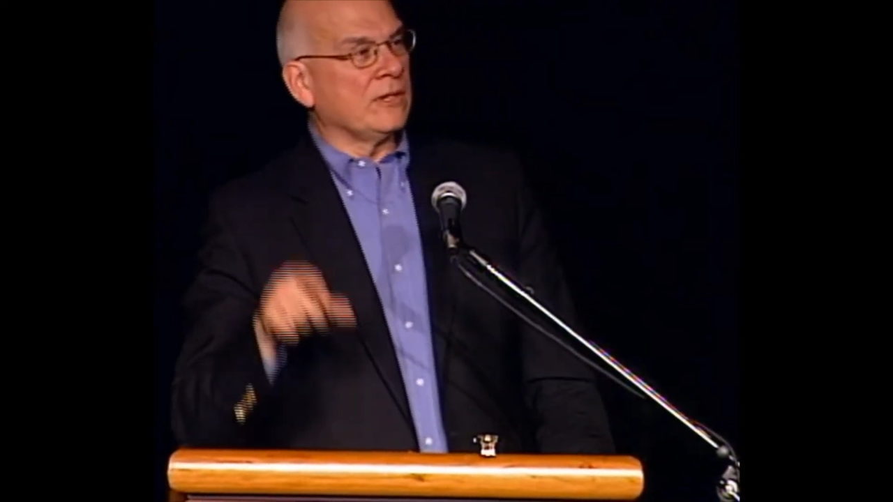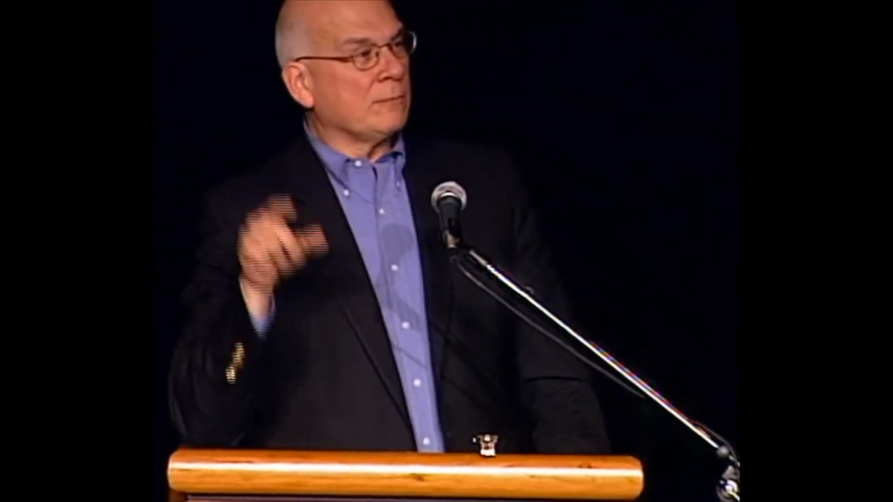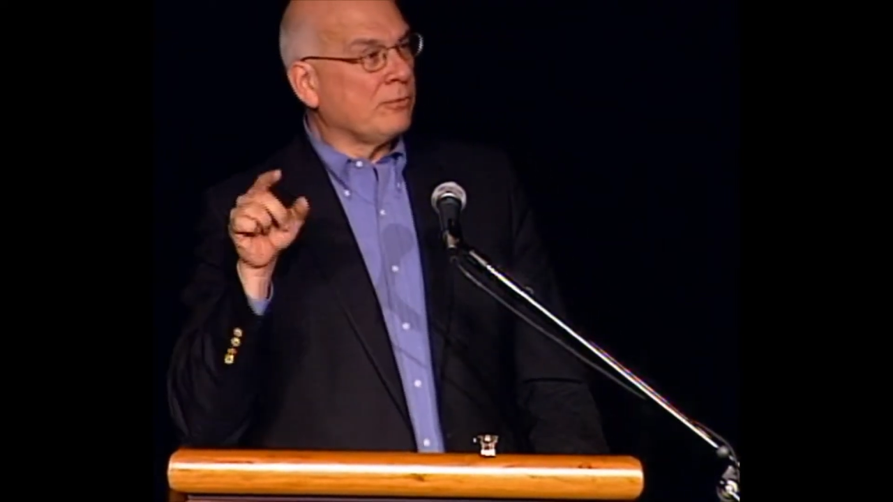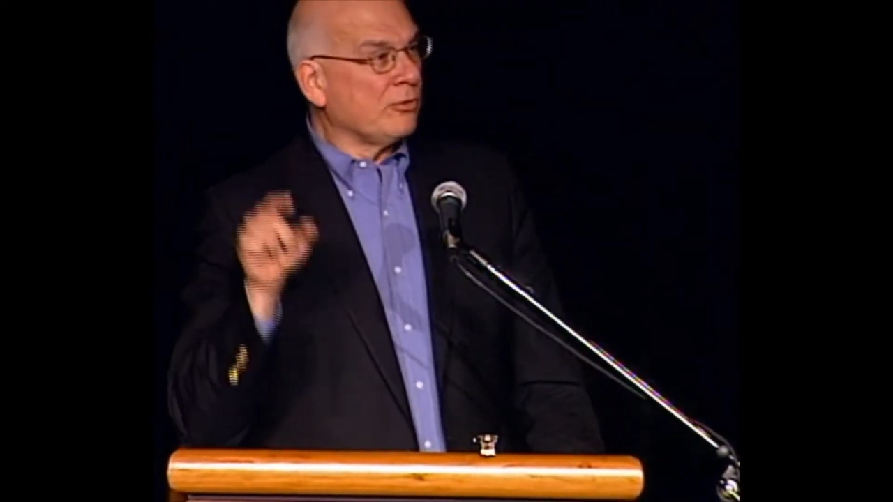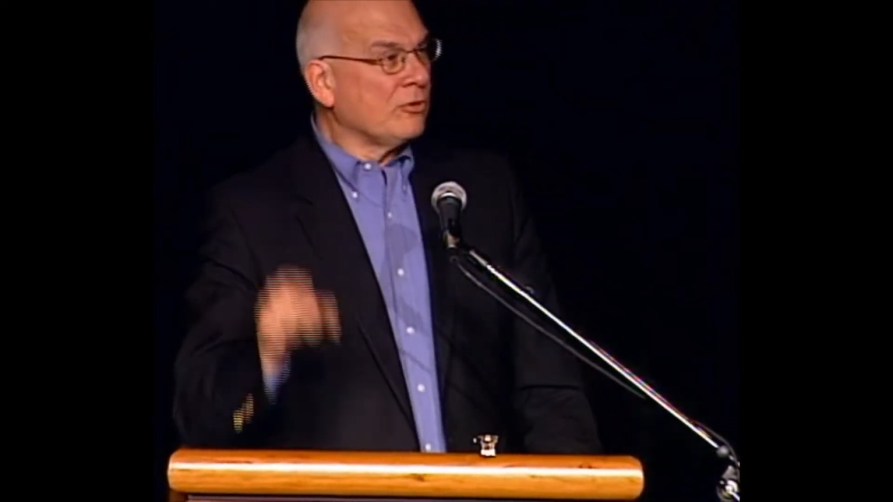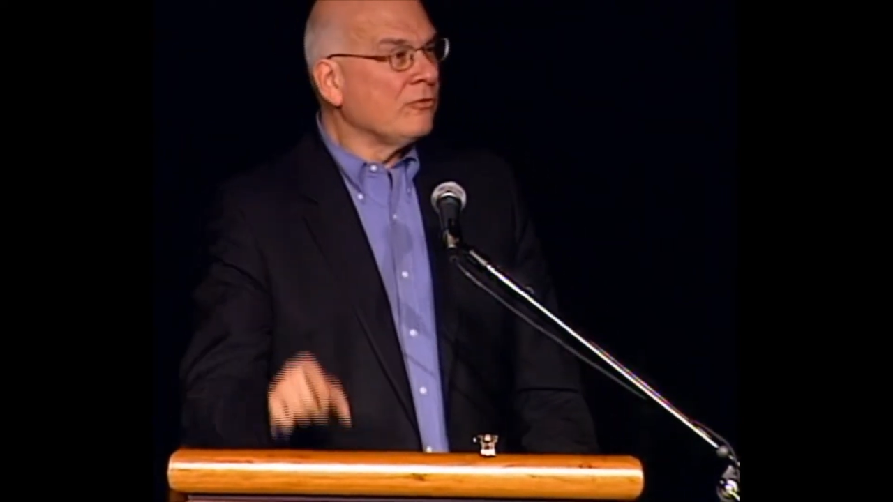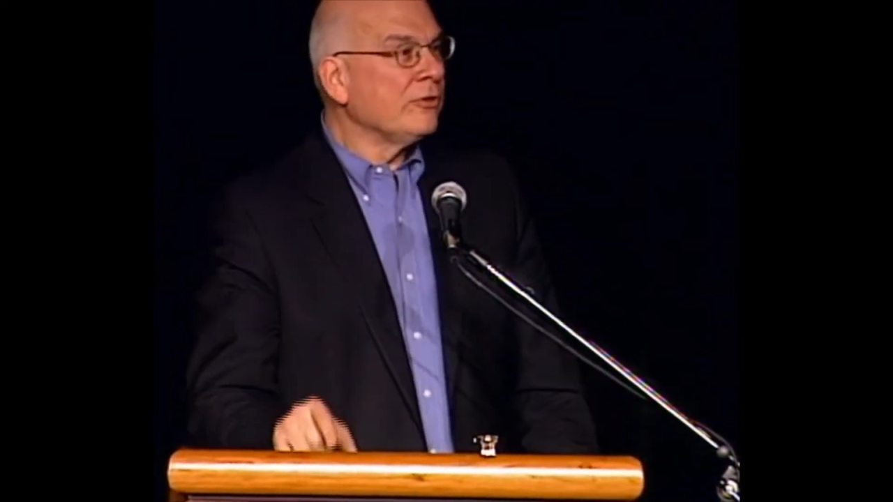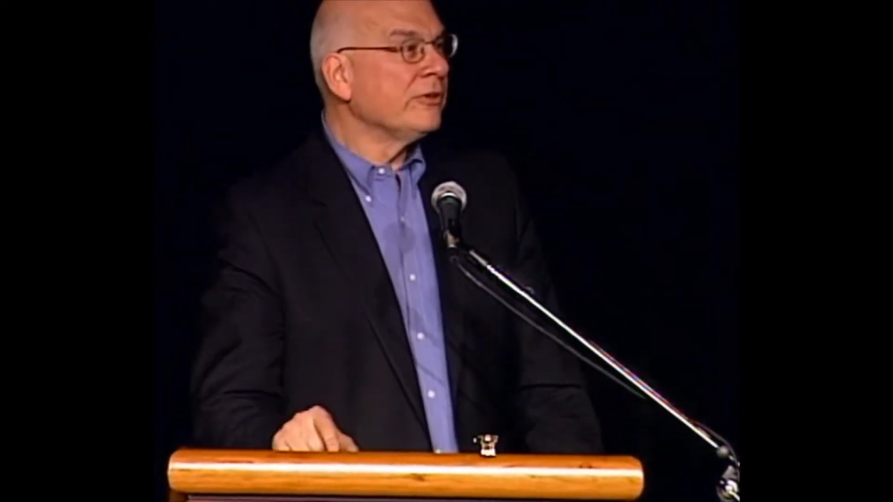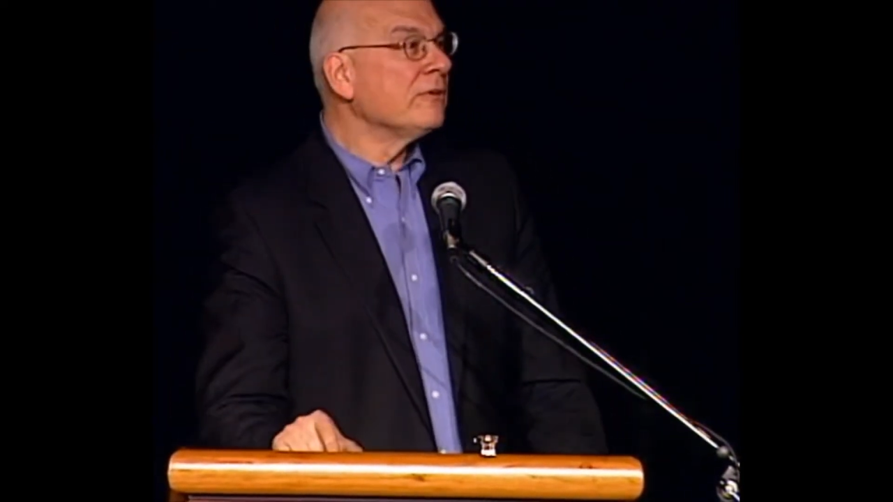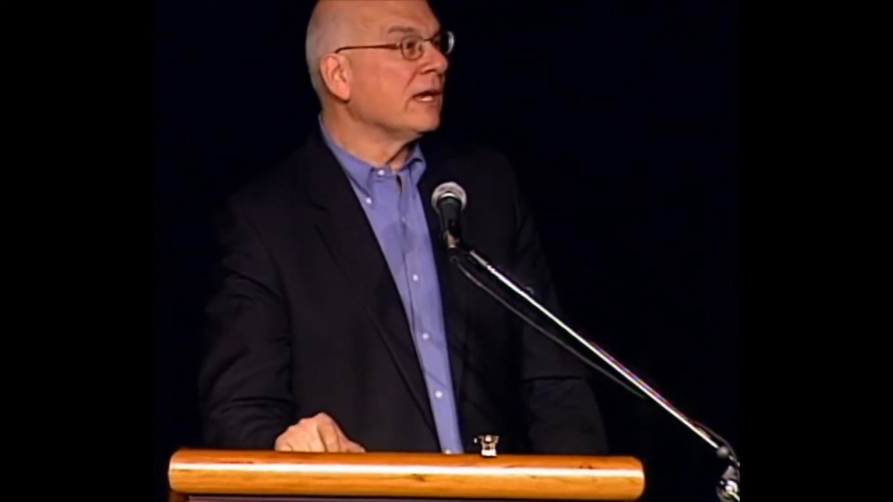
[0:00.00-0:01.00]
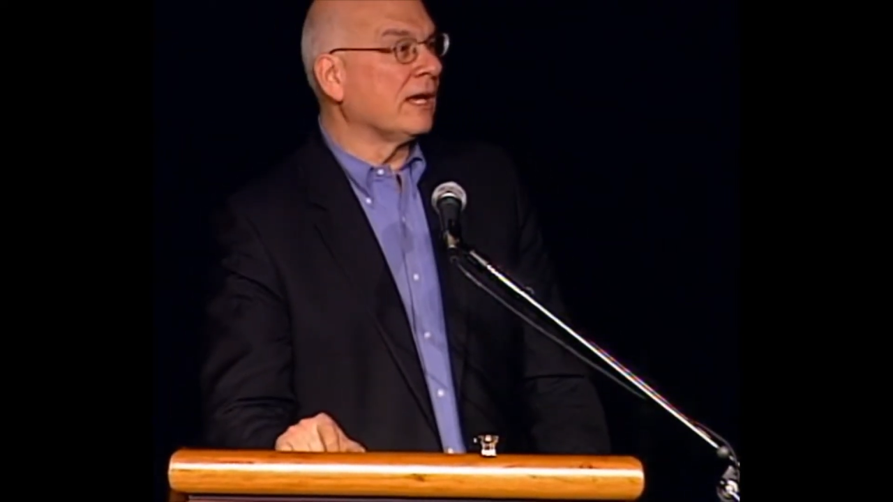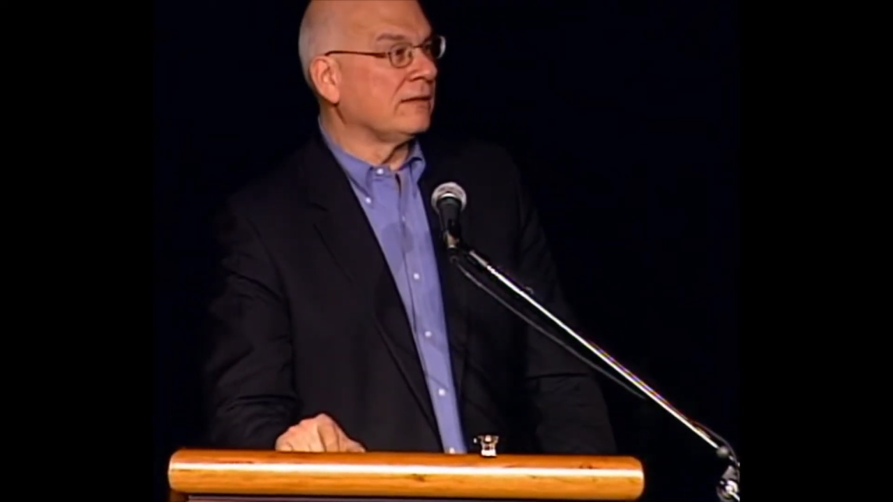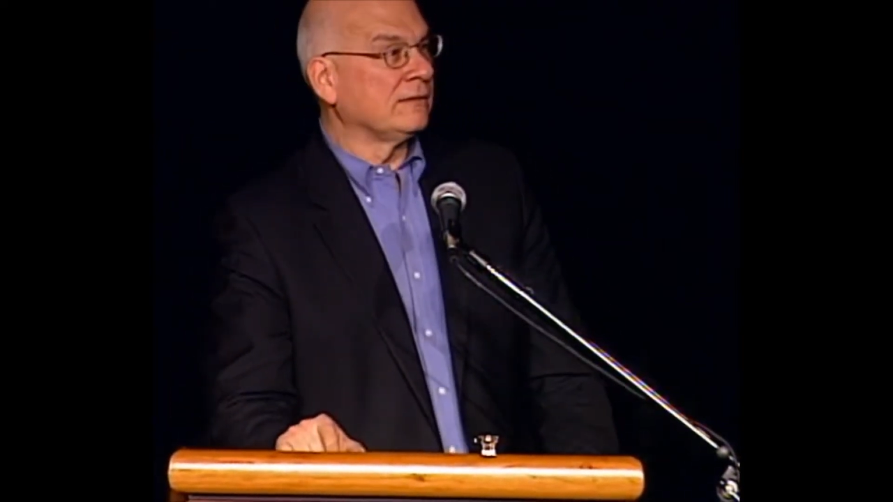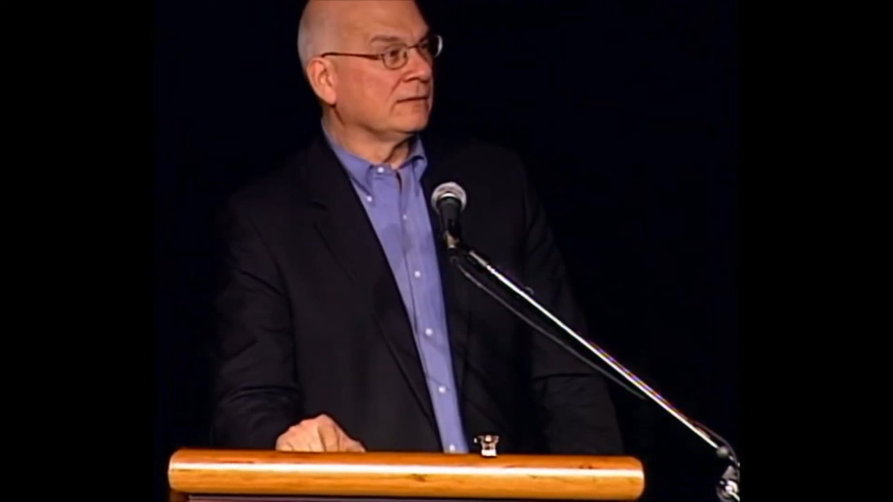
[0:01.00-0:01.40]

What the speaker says: approval you get